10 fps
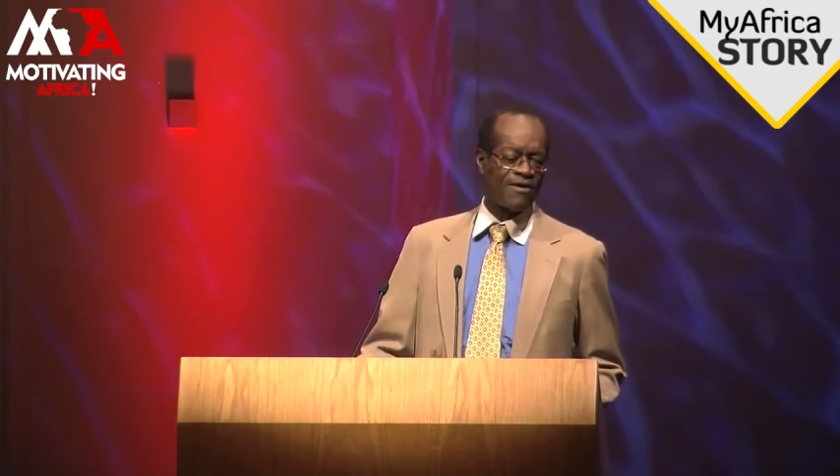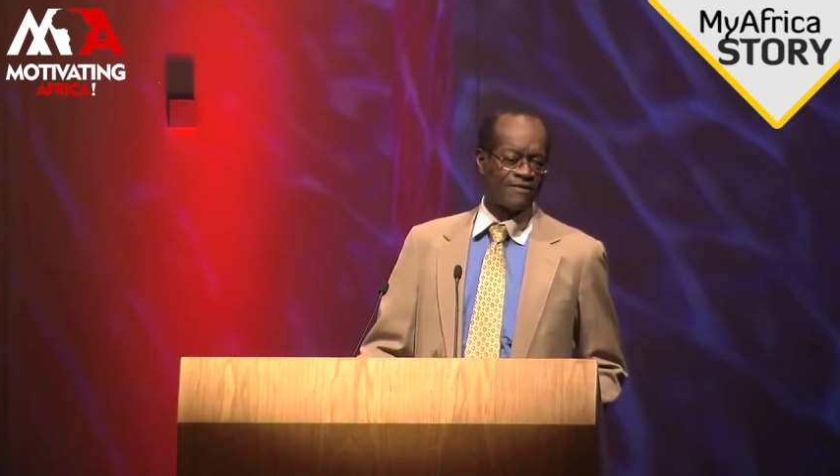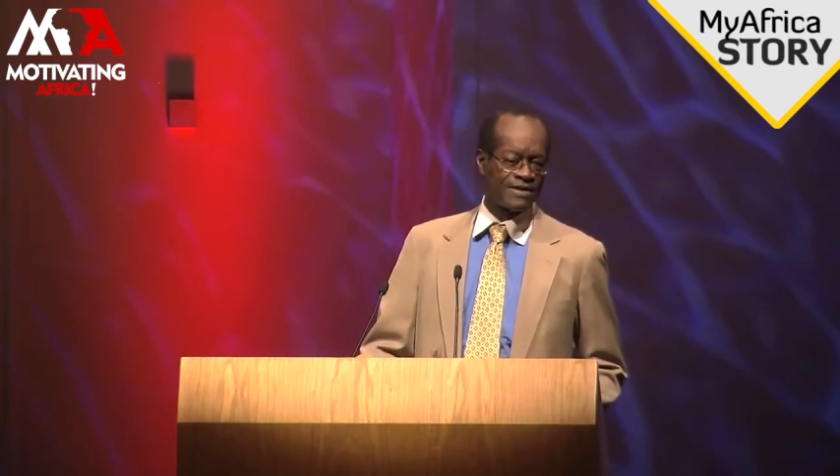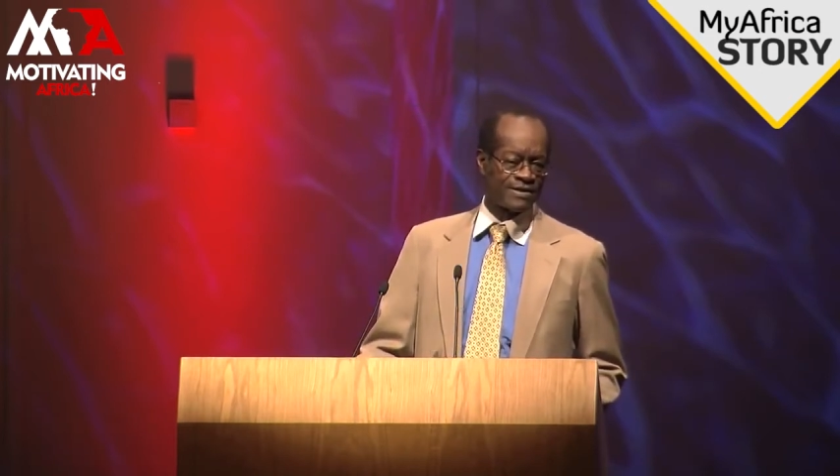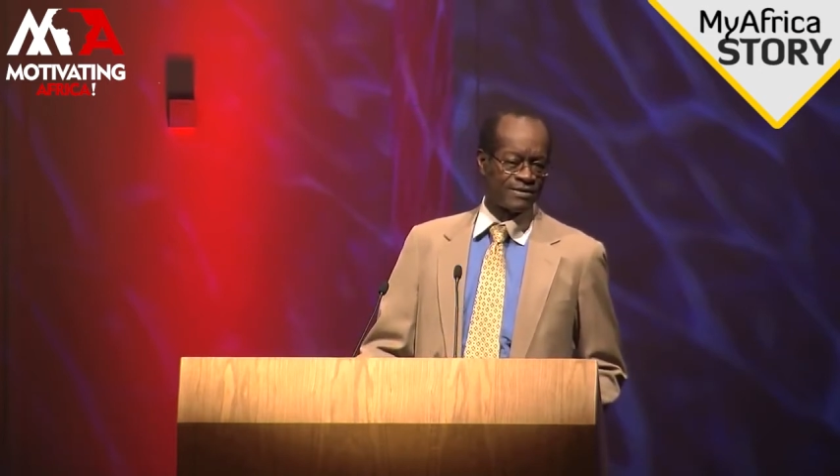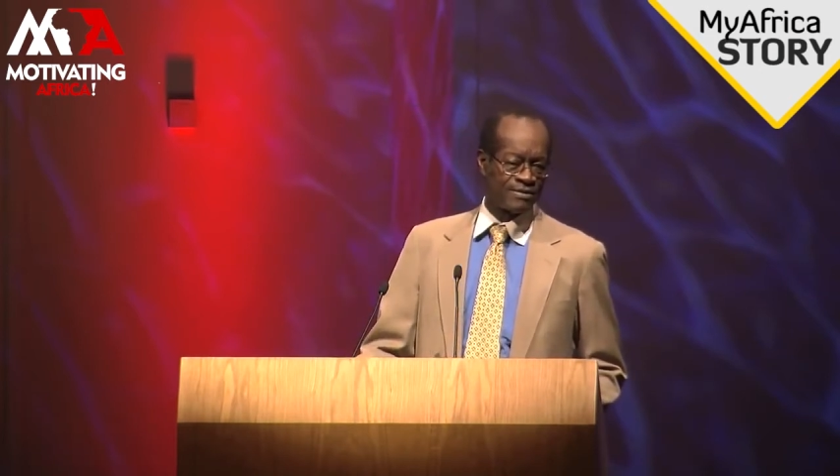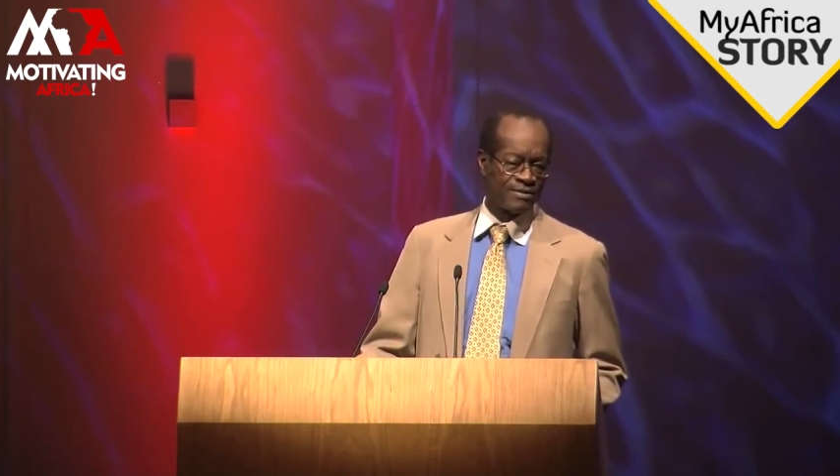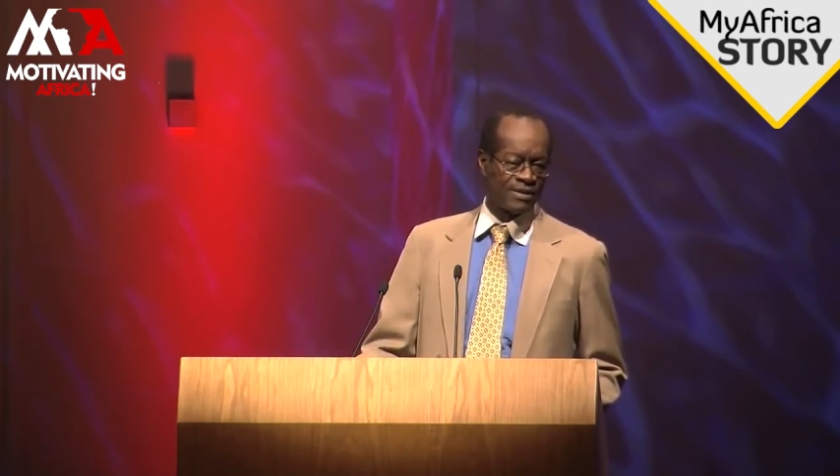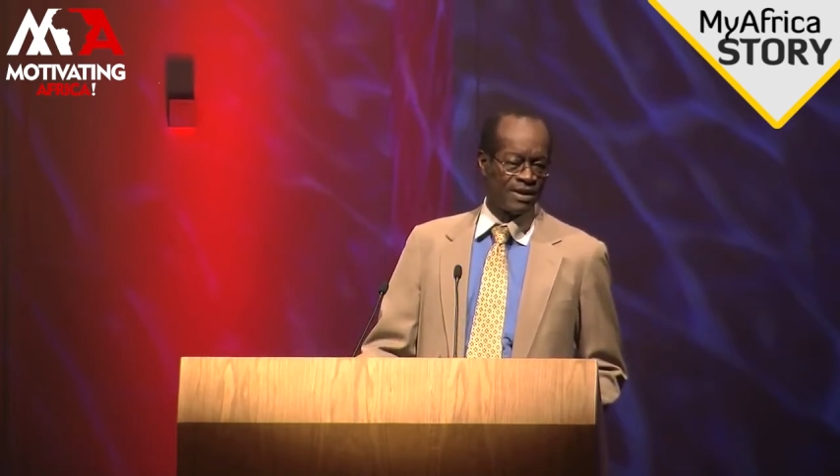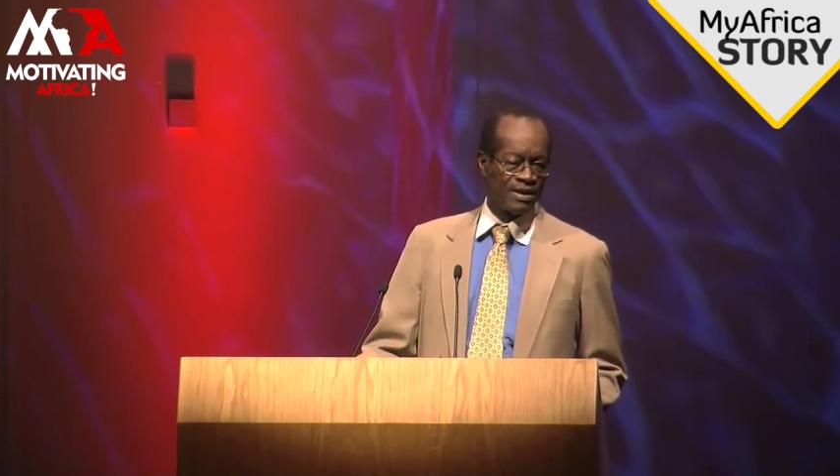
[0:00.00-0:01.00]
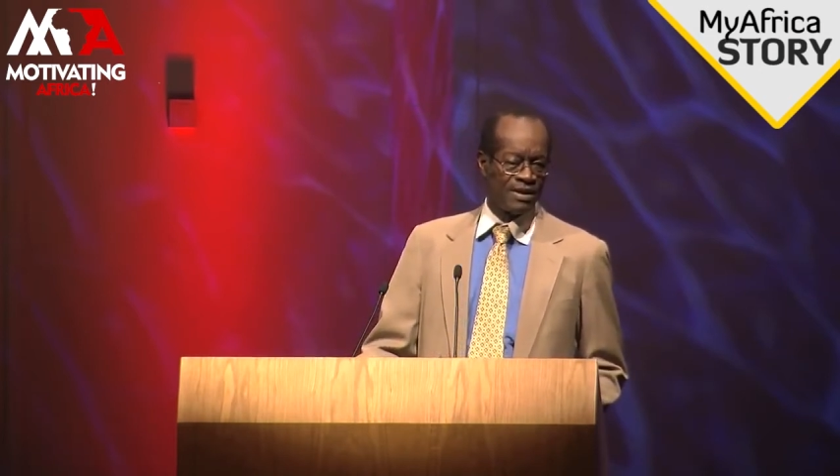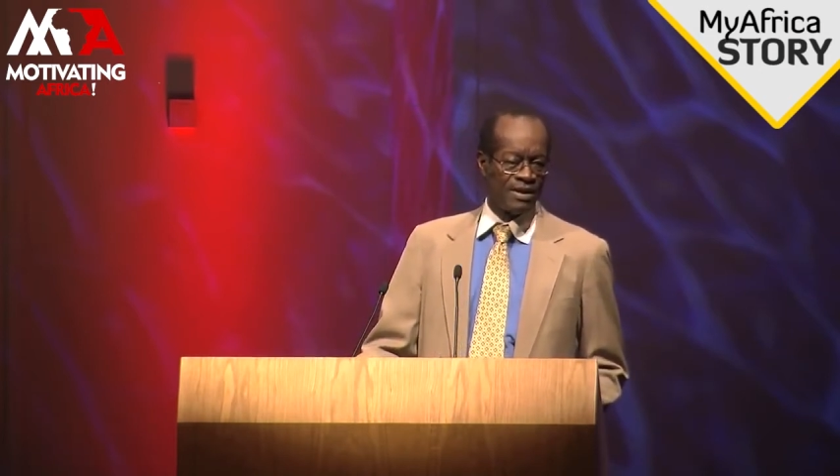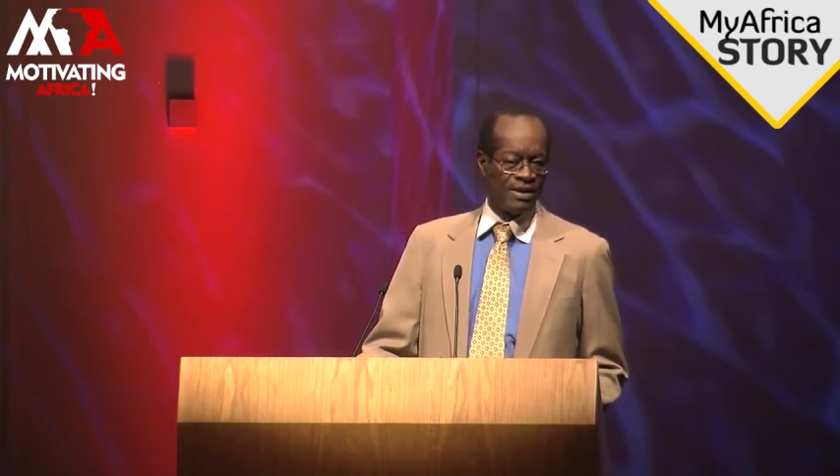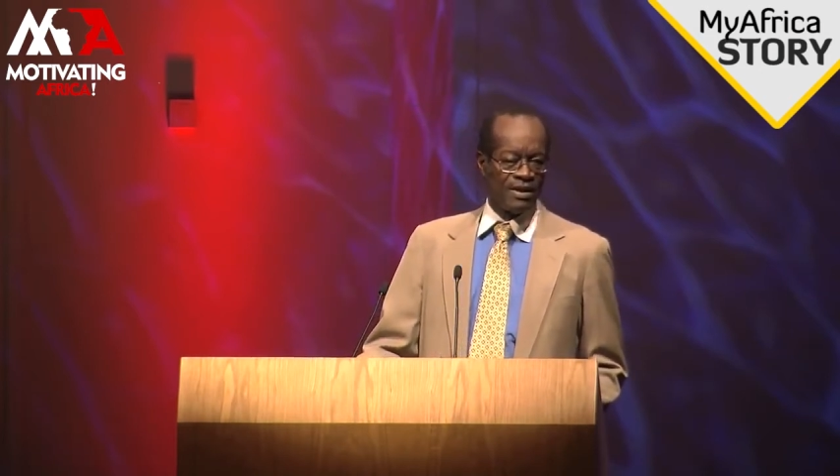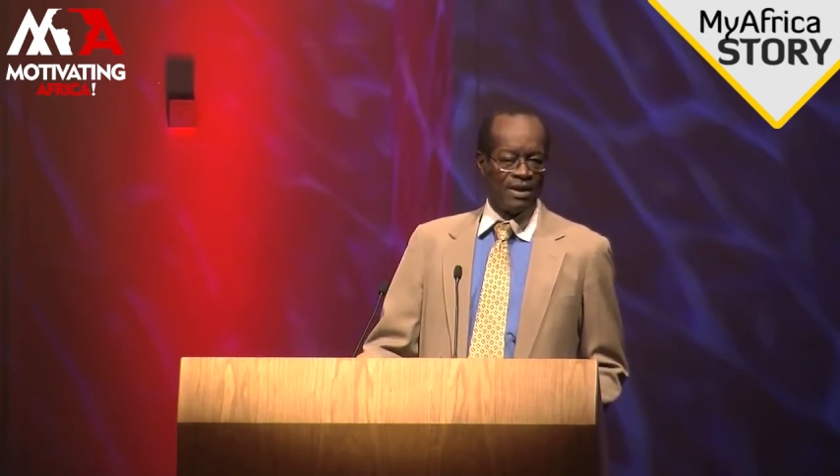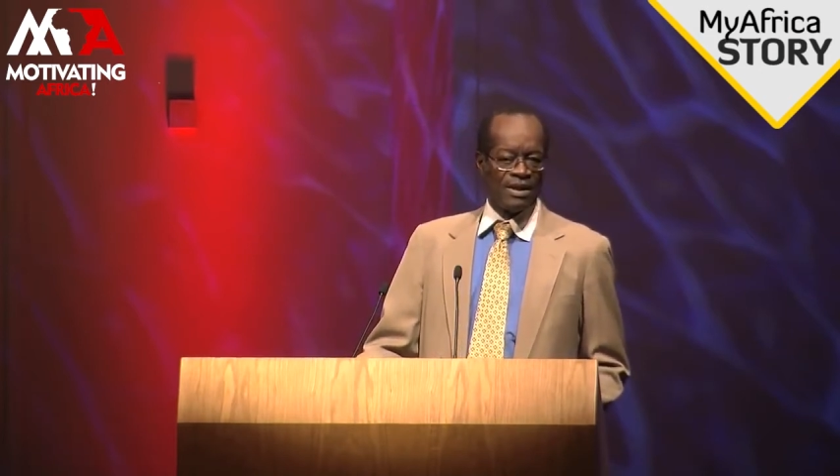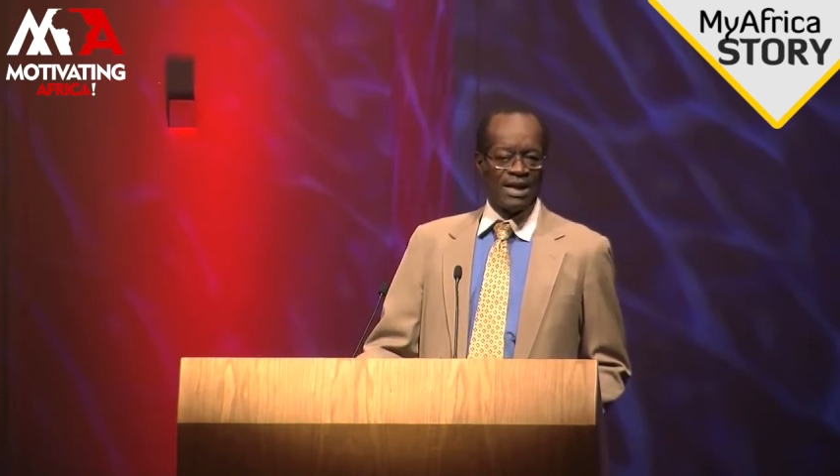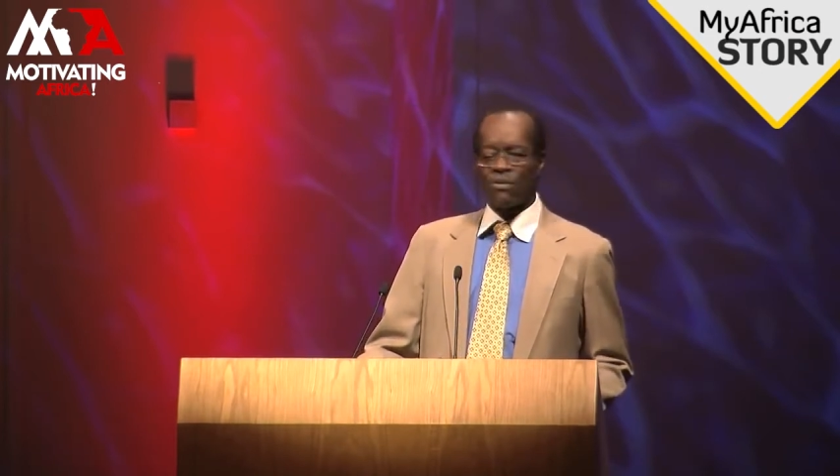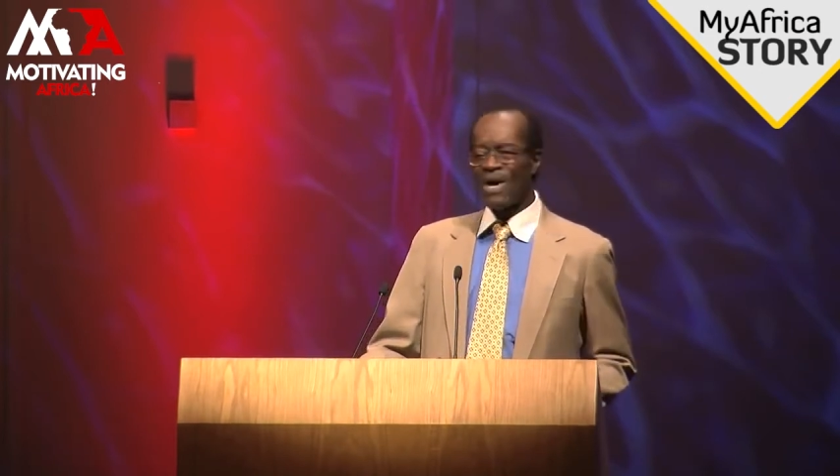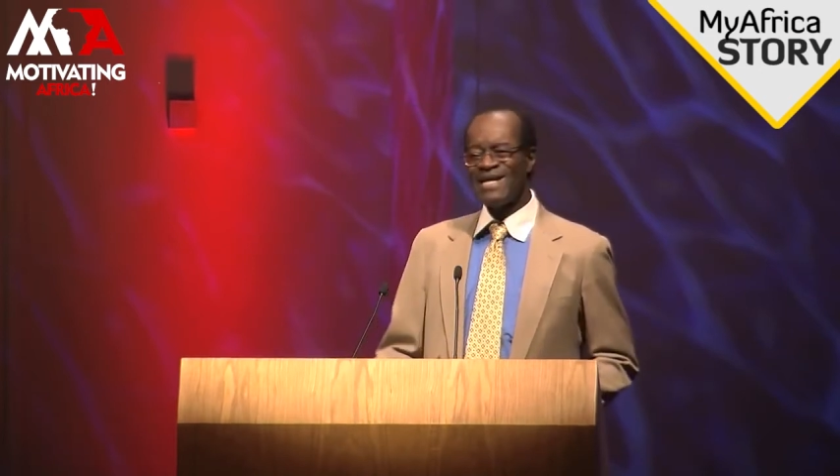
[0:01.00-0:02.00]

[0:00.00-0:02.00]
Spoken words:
poverty. Now,